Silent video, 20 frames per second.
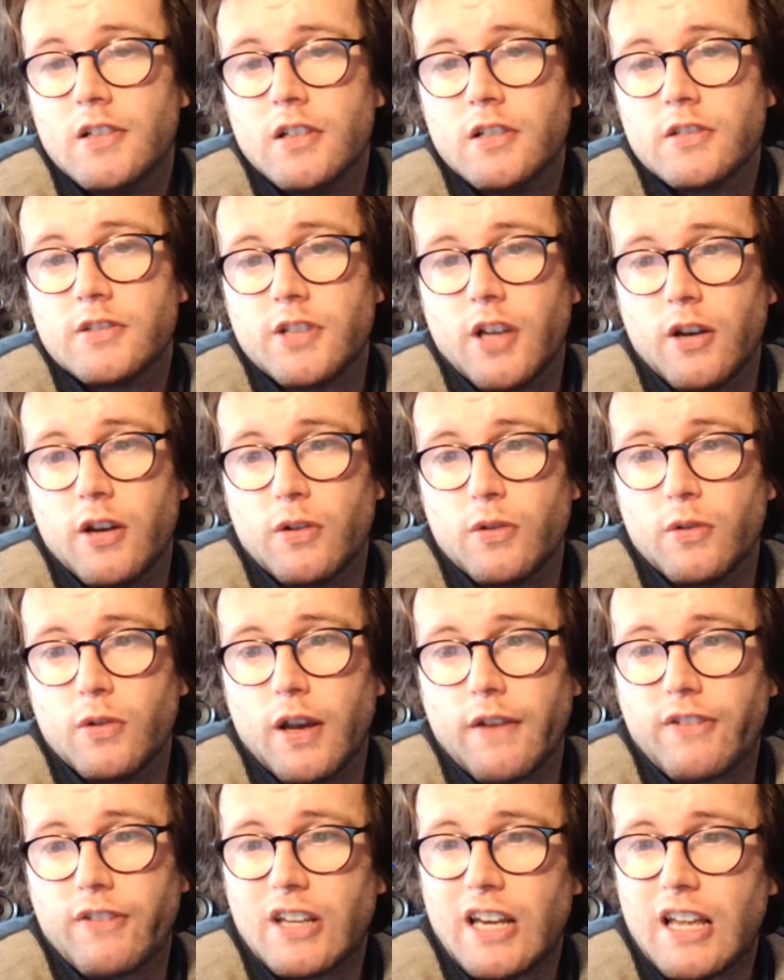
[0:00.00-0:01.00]
So
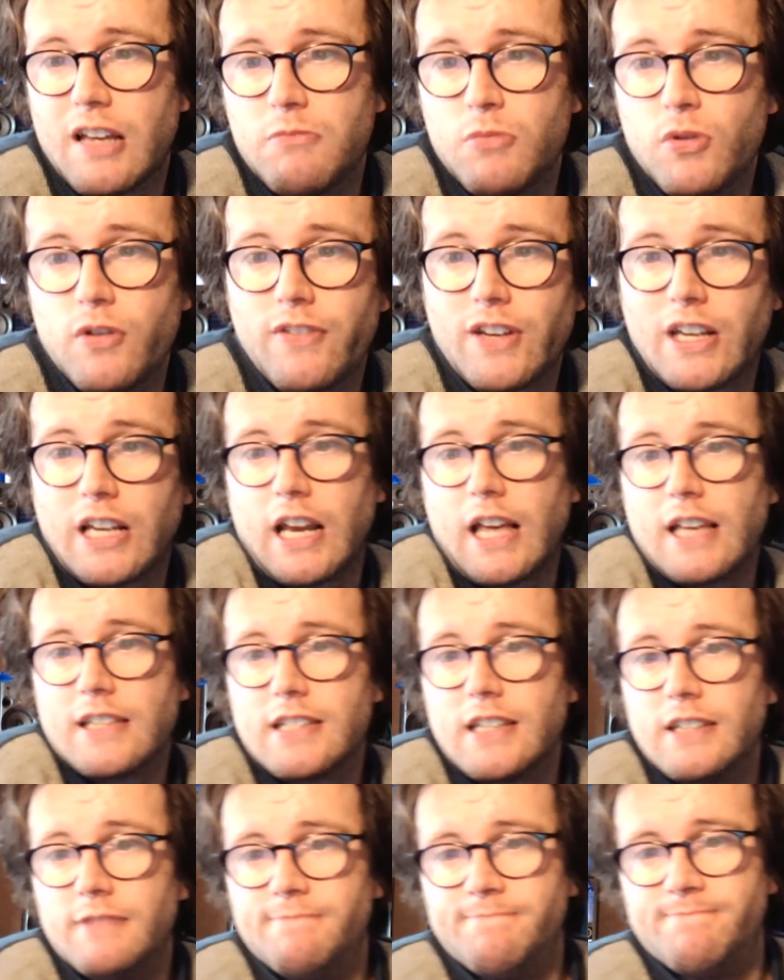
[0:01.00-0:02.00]
if you like movie
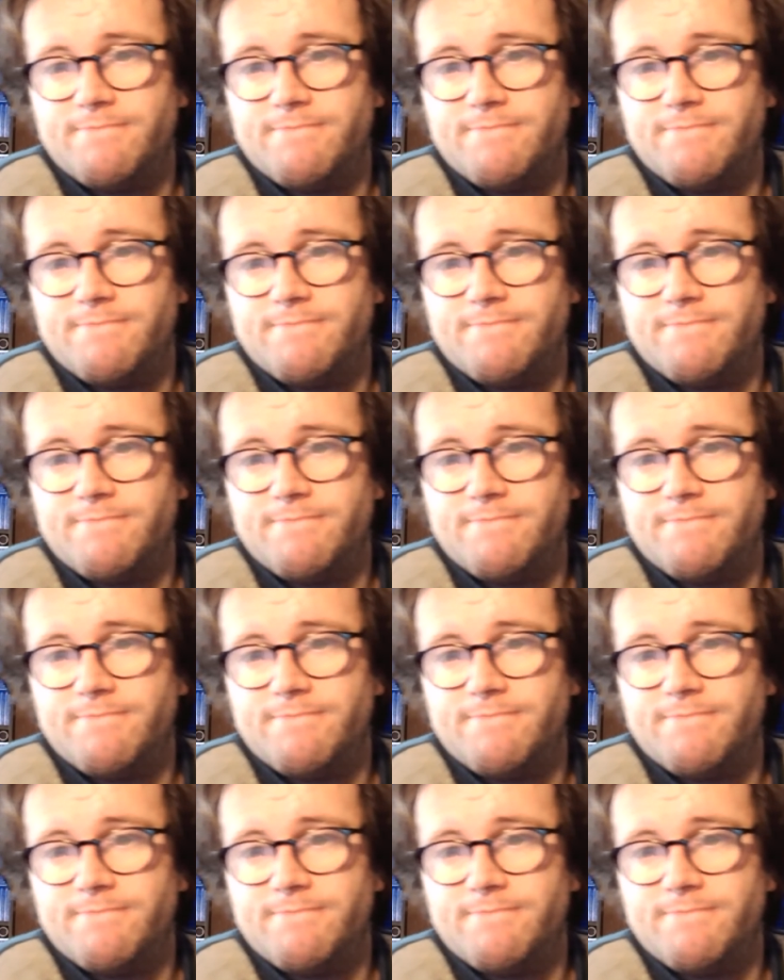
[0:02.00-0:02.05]
collecting,